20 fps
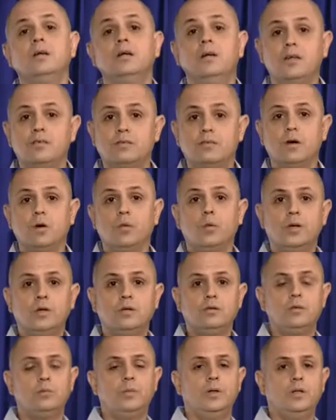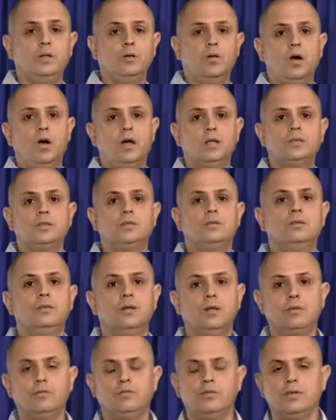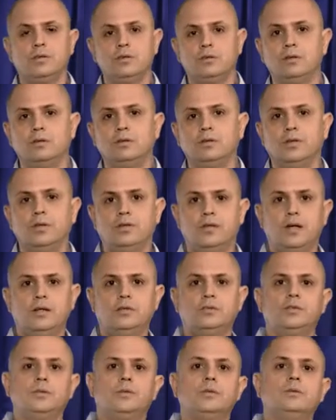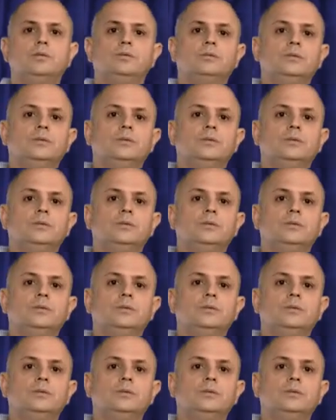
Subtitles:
is going to be lost in a physical disaster.